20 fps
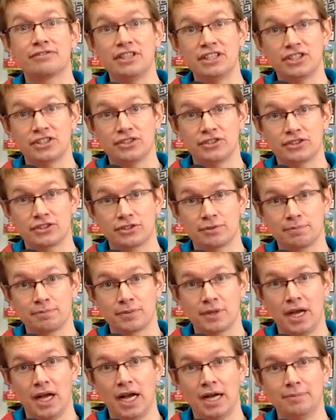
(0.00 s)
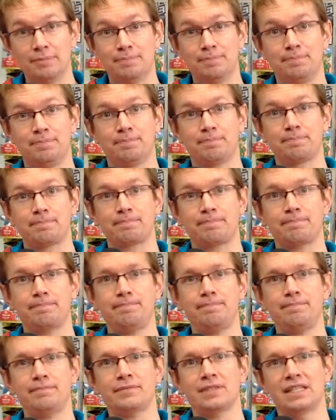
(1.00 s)
Visions.
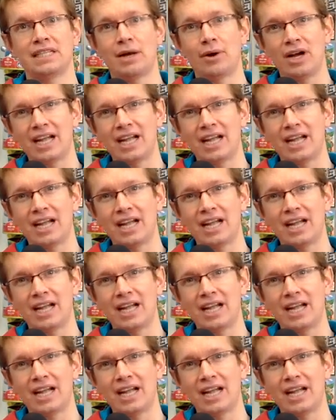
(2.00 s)
Now,